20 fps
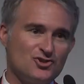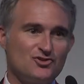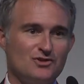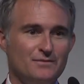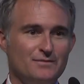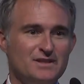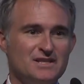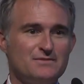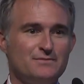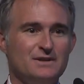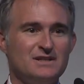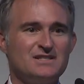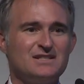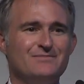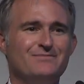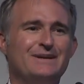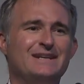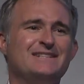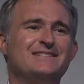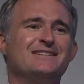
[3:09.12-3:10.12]
strabismus
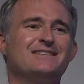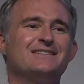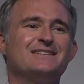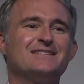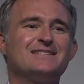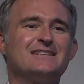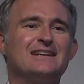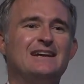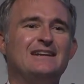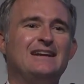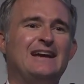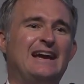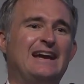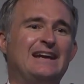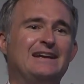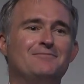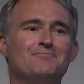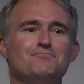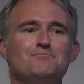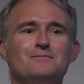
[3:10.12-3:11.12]
and basically said,
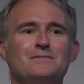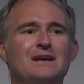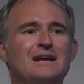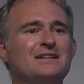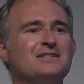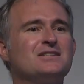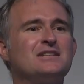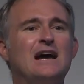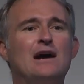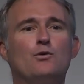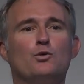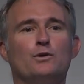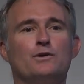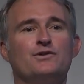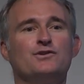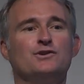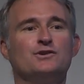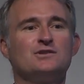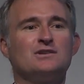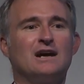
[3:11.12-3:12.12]
hey, it's not
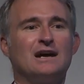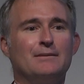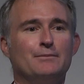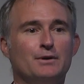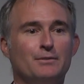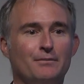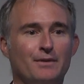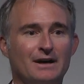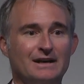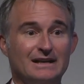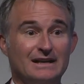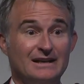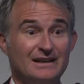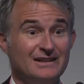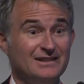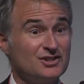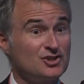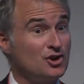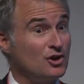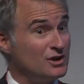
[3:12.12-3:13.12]
worth your time or money.
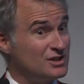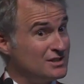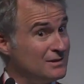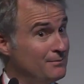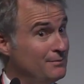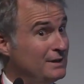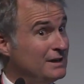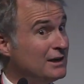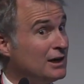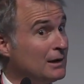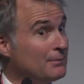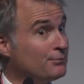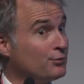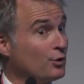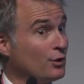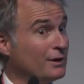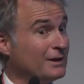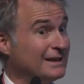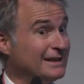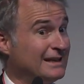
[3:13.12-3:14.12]
And this caused a big
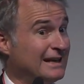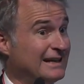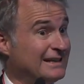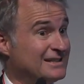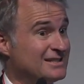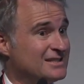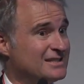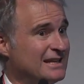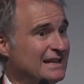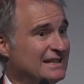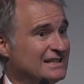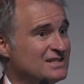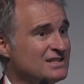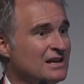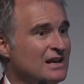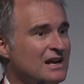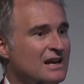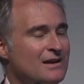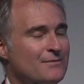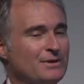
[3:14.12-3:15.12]
uproar in the United States
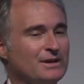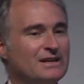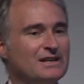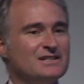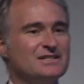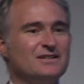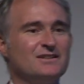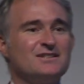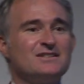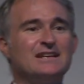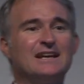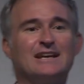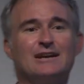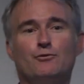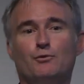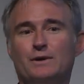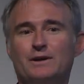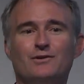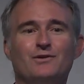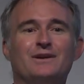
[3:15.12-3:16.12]
because they're saying,
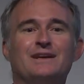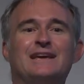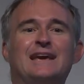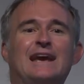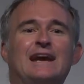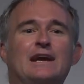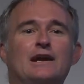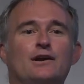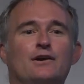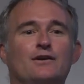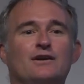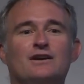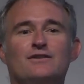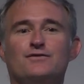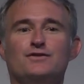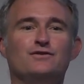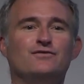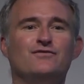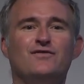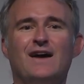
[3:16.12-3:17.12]
we don't care
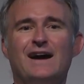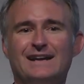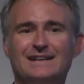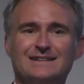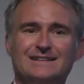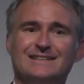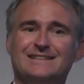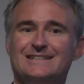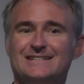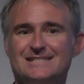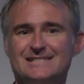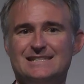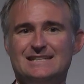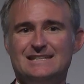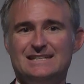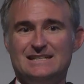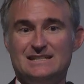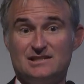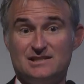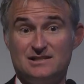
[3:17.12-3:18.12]
if you find the
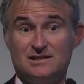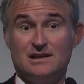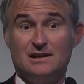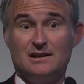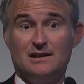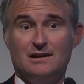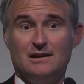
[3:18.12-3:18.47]
disease,